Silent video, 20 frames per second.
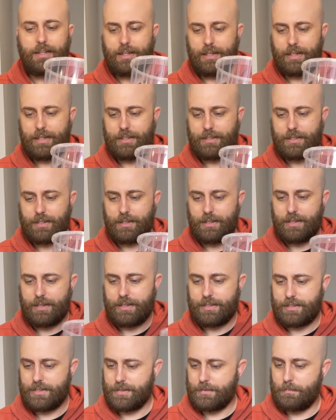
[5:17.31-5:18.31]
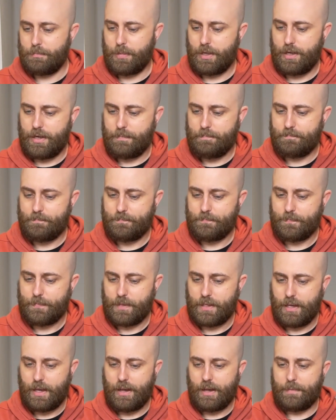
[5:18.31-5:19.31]
into this, but
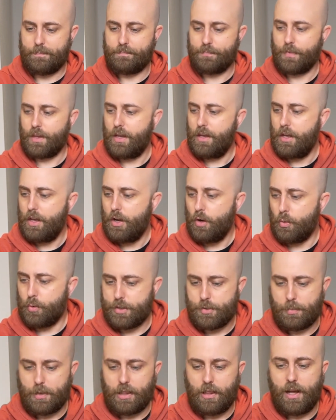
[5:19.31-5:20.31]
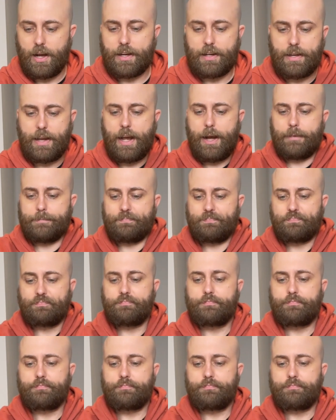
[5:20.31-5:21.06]
yeah, wish me luck. Now,